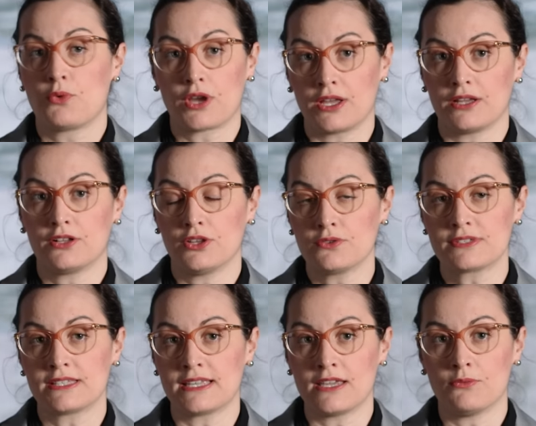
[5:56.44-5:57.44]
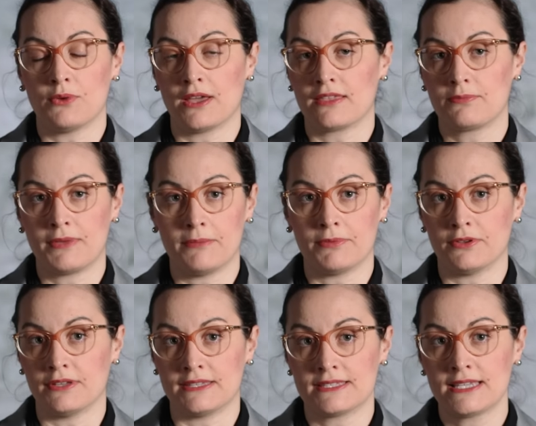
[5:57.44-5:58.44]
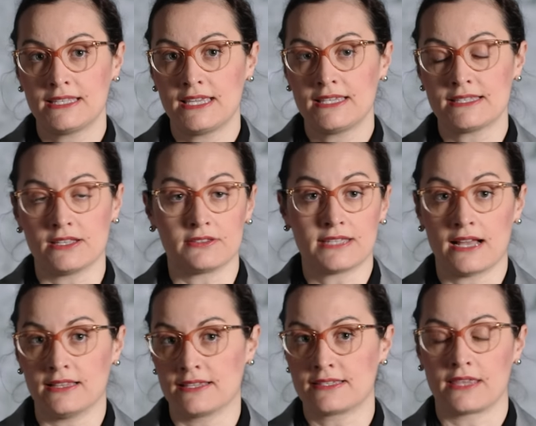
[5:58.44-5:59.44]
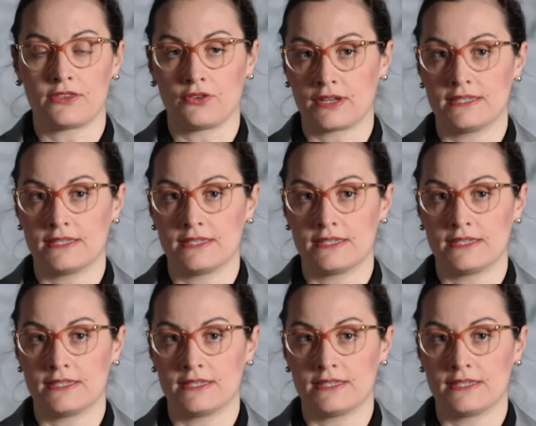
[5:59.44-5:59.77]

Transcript: Working closely with people in cities, they'll tell us that they're